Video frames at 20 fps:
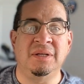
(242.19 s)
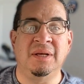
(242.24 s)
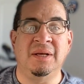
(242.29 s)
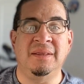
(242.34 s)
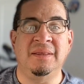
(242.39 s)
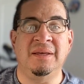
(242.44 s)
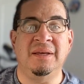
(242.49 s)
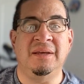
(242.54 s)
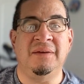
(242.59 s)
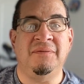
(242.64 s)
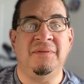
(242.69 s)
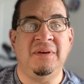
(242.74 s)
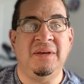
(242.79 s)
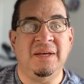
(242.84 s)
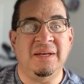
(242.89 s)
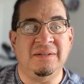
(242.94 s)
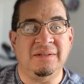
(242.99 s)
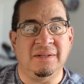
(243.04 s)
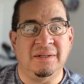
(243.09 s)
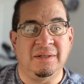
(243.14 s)
I think if he
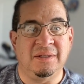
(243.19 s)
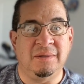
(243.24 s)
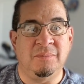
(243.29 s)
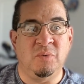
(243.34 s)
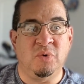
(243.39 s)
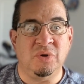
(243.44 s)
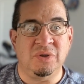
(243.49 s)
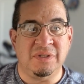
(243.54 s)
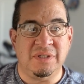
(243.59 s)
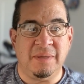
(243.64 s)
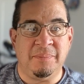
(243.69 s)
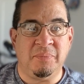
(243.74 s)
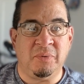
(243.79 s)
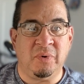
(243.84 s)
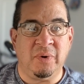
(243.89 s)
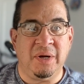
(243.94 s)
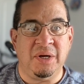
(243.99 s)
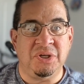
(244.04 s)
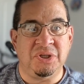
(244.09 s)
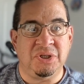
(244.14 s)
gets a little more
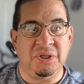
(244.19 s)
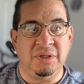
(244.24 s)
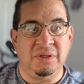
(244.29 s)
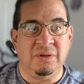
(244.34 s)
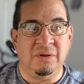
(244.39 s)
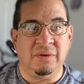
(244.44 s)
separation,